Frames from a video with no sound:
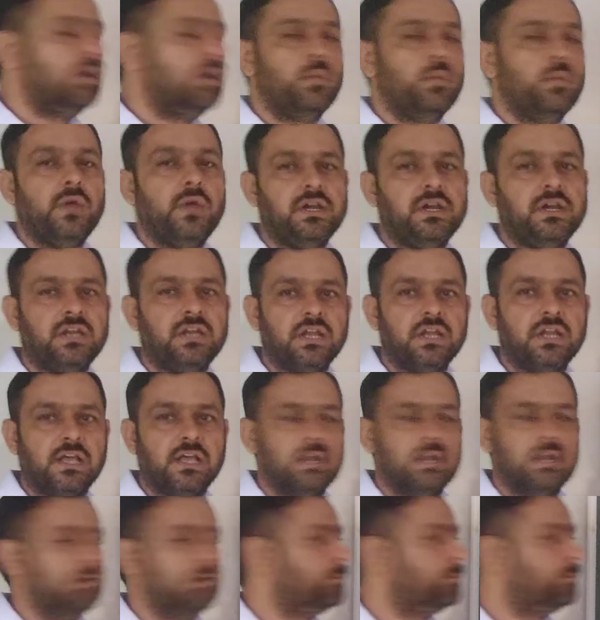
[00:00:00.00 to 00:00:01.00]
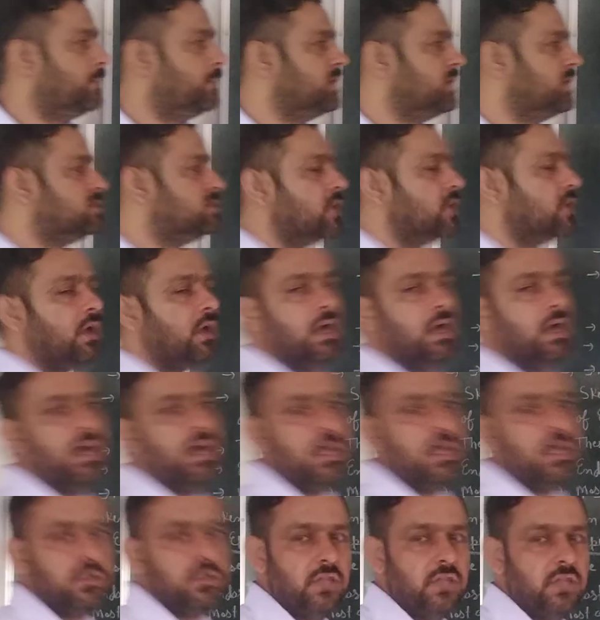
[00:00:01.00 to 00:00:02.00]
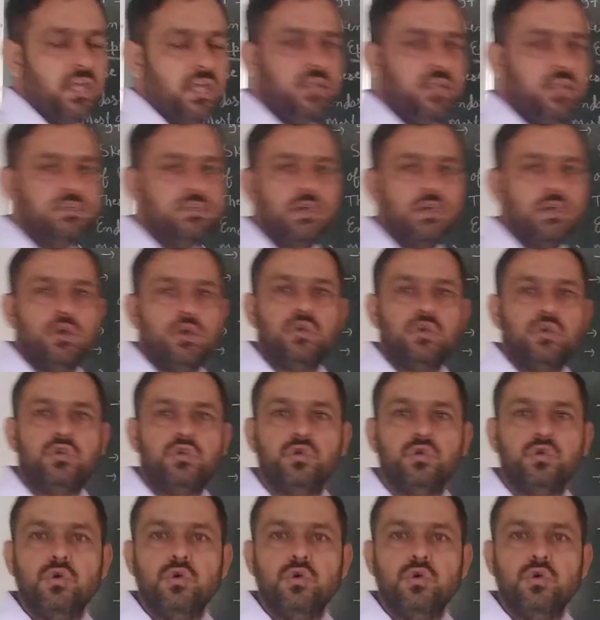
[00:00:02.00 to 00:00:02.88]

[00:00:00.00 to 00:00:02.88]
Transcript: ventricle, means there is two